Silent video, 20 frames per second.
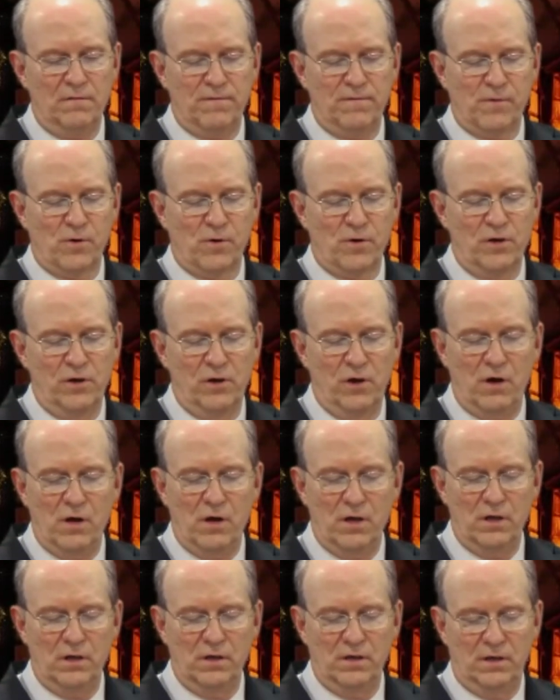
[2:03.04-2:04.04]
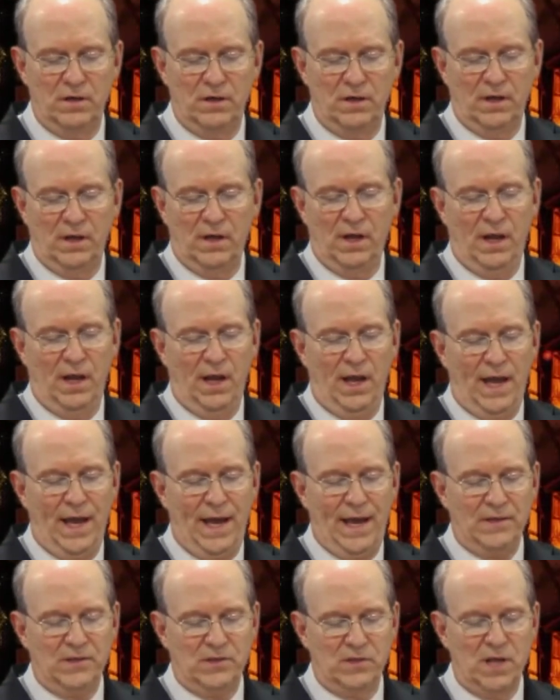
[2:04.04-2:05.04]
for naught?
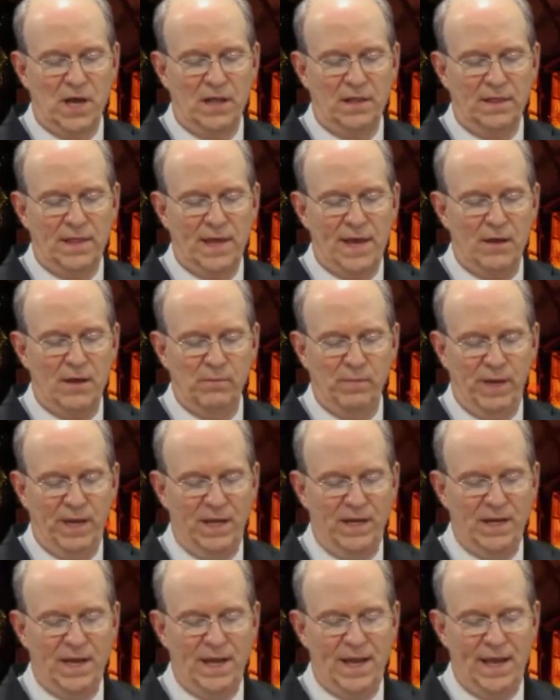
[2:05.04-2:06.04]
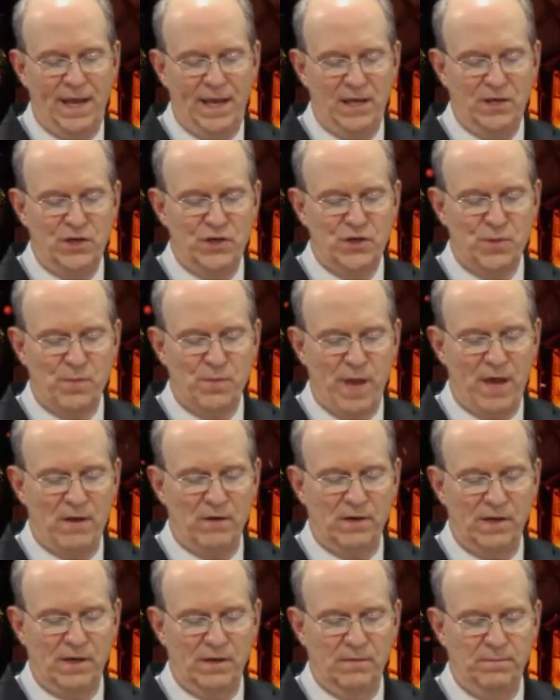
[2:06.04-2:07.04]
Hast not thou made a hedge about
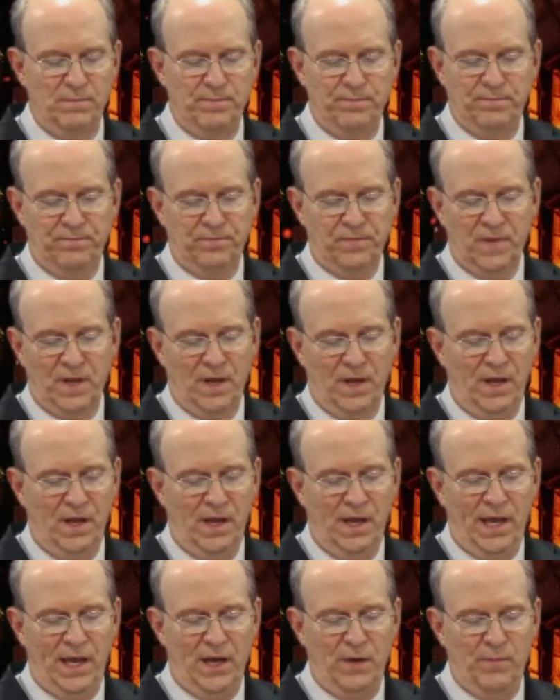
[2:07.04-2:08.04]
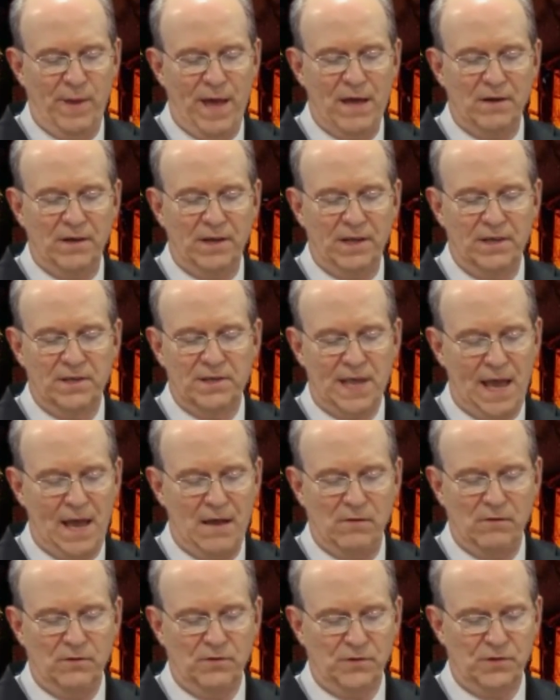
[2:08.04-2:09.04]
him, and about his
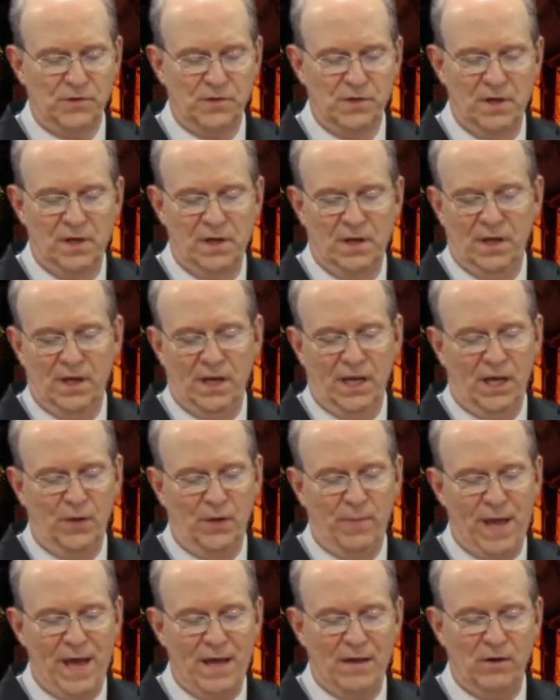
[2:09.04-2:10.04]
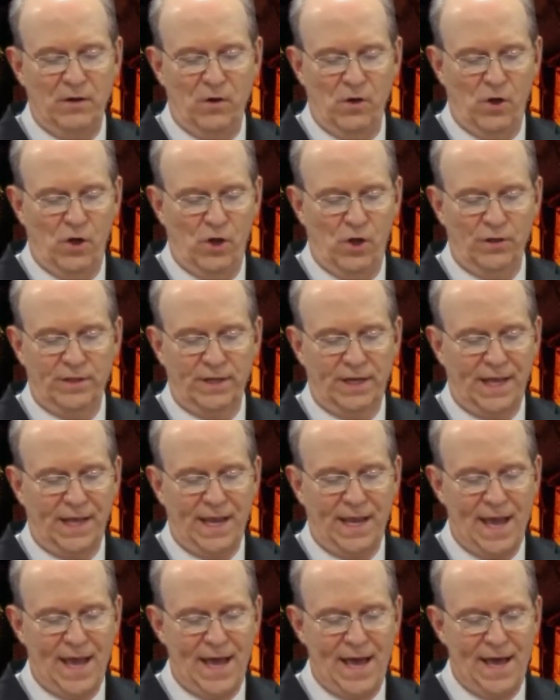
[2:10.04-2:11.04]
house, and about all that he
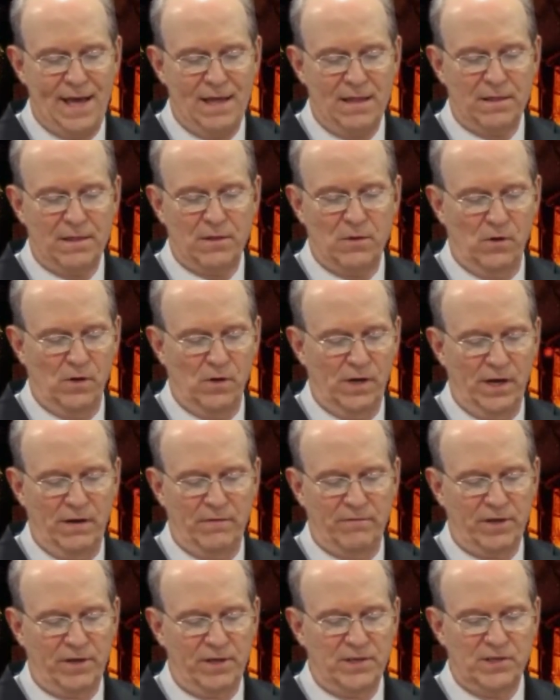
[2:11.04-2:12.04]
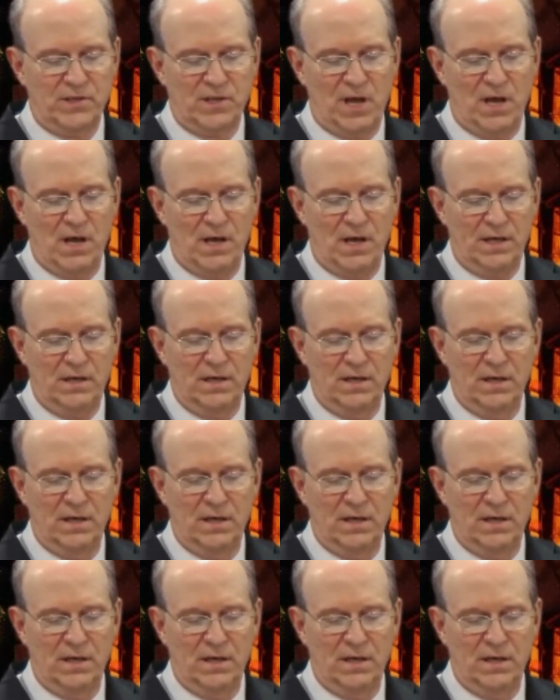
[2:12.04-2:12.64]
hath on every side?